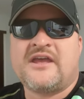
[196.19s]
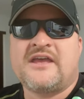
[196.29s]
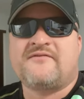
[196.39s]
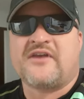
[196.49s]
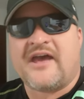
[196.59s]

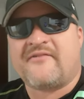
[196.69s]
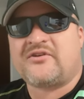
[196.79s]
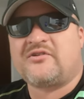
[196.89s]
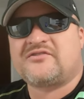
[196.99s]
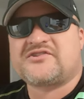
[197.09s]
If you haven't
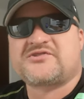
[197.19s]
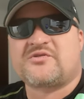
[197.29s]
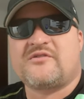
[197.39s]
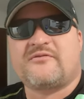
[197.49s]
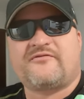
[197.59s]
heard this
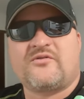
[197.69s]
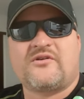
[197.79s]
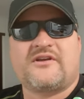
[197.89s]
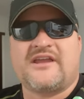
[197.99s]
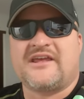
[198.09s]
story before,